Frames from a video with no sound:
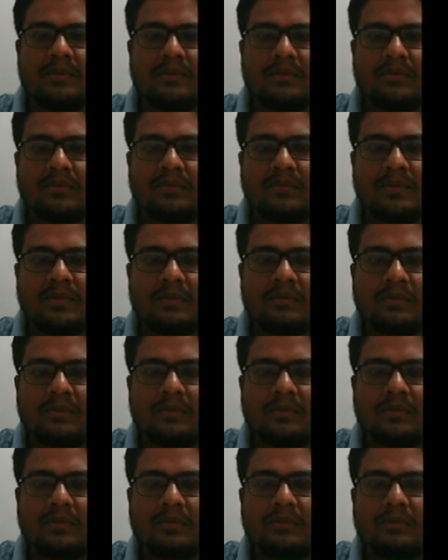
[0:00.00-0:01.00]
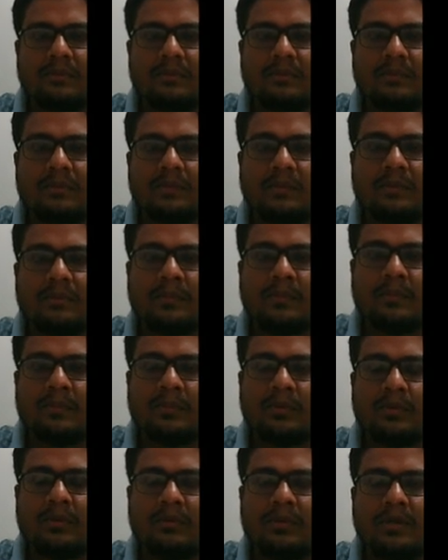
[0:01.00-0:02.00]
So the
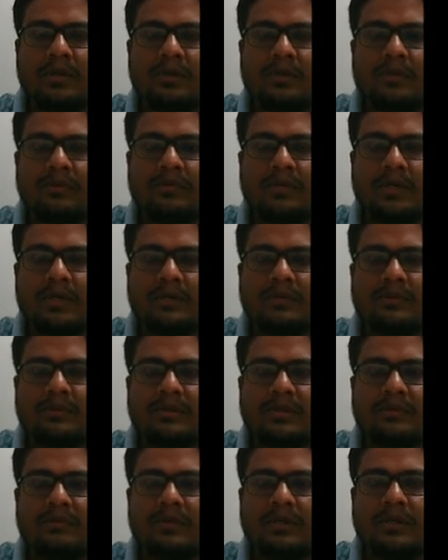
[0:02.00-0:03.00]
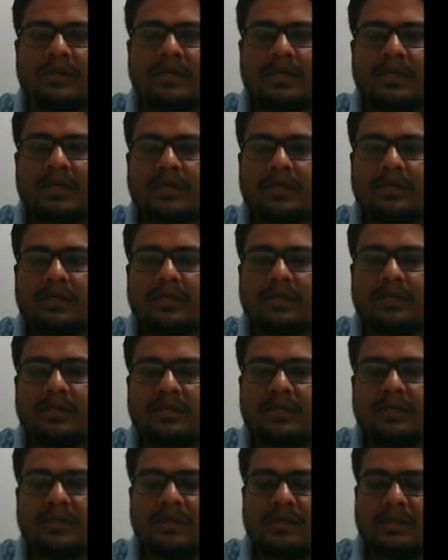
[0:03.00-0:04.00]
probability of x given A,
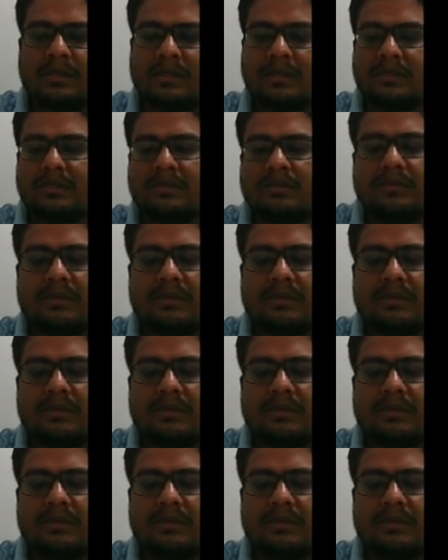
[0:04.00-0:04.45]
so